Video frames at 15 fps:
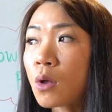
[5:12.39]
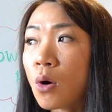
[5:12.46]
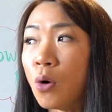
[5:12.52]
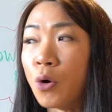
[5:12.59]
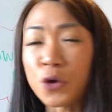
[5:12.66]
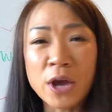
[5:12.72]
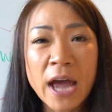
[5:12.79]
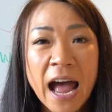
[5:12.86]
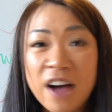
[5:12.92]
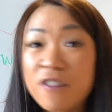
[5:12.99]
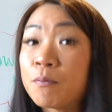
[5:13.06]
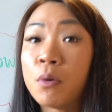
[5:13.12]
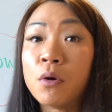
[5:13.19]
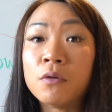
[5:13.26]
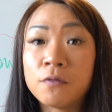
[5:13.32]
or you
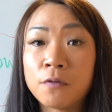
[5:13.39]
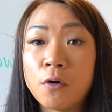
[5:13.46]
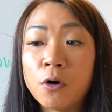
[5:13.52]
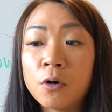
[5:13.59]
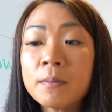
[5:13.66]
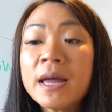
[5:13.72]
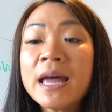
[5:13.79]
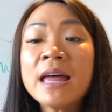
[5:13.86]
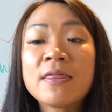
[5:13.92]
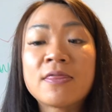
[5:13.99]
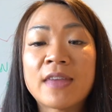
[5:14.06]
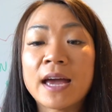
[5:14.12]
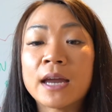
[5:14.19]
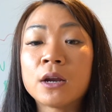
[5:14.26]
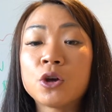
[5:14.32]
have poor form,
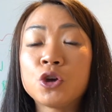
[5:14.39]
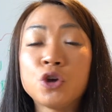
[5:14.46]
then